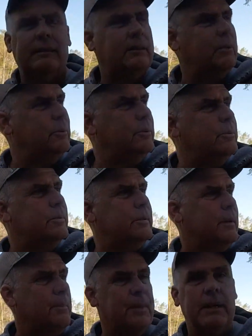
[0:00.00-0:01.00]
go do
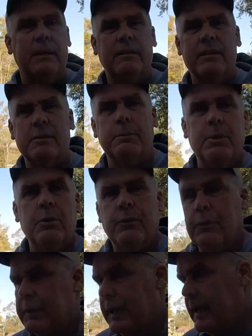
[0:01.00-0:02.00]
something. It's such a
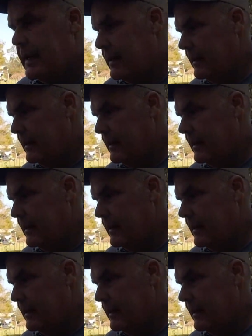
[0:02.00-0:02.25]
beautiful day.